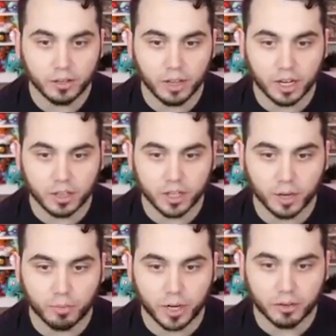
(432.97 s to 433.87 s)
Luckily,
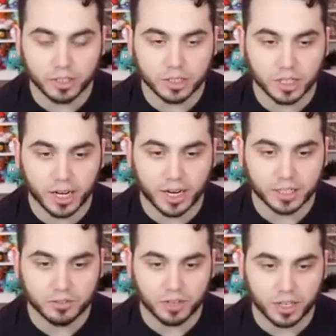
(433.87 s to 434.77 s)
our berry's gonna
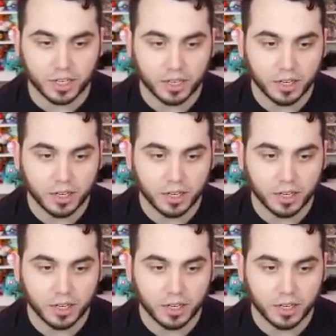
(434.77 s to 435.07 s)
activate.